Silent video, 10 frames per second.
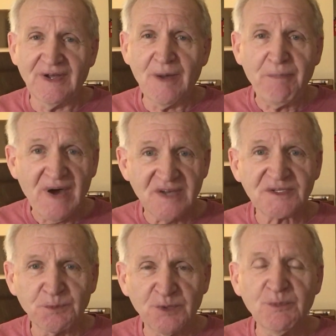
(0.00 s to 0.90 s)
a
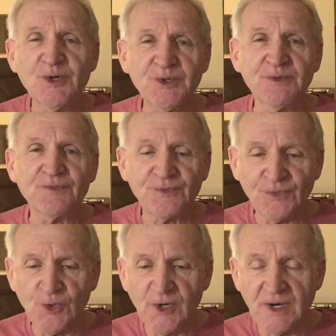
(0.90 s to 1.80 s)
possible motive
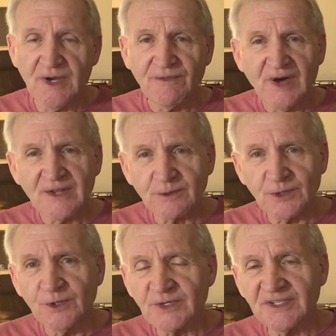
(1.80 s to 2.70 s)
for Father
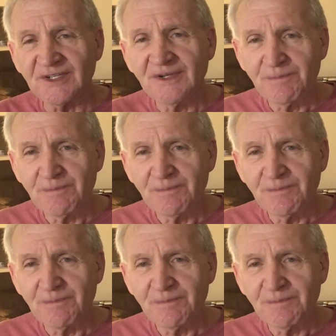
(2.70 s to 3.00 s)
Logan